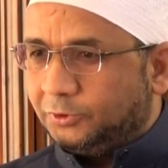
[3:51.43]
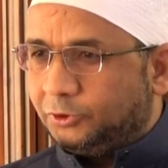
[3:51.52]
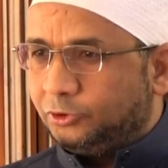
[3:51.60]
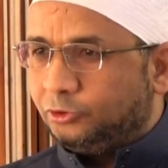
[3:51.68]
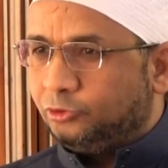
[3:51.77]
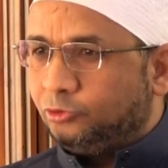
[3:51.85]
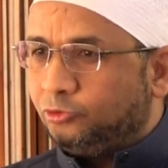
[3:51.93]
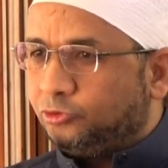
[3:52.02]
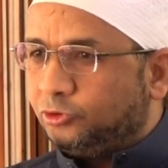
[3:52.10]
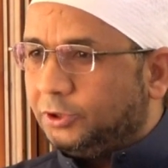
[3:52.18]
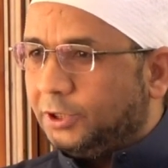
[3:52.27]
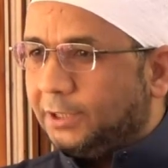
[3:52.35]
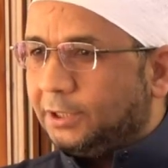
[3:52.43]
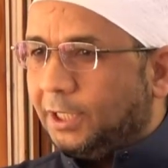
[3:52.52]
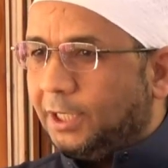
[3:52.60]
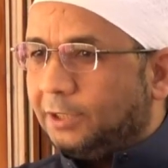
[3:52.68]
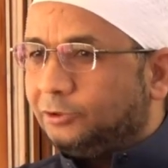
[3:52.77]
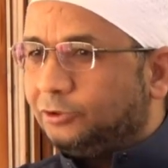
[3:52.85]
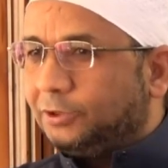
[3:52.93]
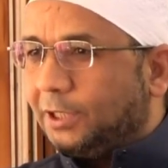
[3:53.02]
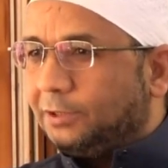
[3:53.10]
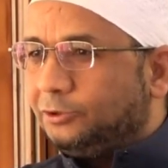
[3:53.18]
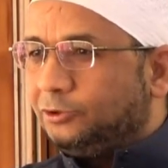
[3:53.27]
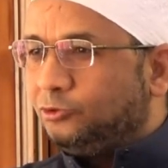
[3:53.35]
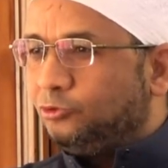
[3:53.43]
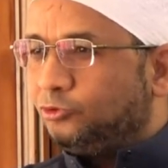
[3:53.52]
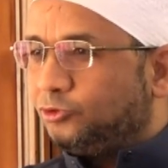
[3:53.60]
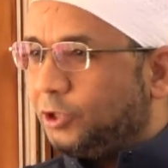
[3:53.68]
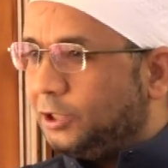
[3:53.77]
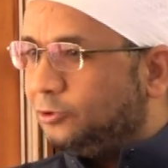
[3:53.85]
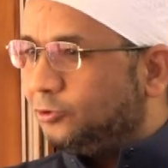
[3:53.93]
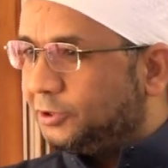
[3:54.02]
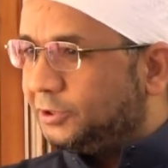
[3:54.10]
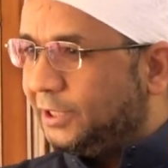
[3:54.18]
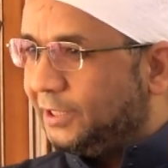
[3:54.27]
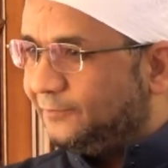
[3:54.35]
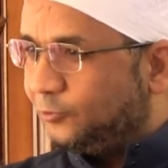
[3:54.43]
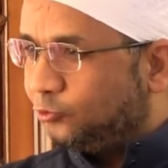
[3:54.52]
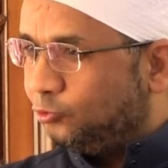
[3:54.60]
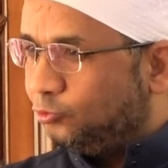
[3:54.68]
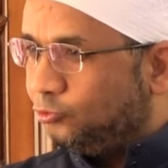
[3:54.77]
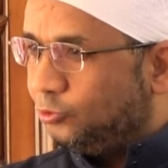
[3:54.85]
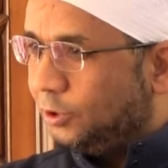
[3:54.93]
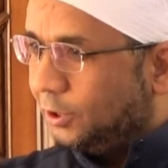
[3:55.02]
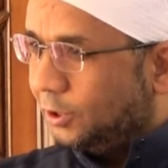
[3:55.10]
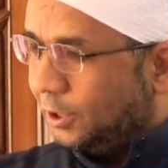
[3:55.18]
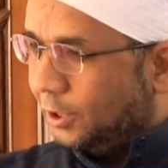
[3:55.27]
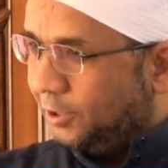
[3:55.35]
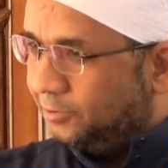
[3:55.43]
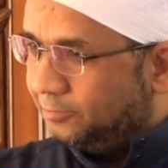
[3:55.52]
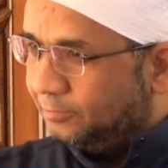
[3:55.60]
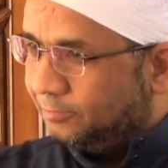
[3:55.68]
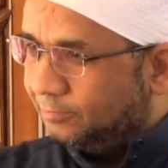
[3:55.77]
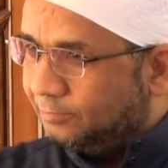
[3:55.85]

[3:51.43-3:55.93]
you, I, I, you try yourself to uh,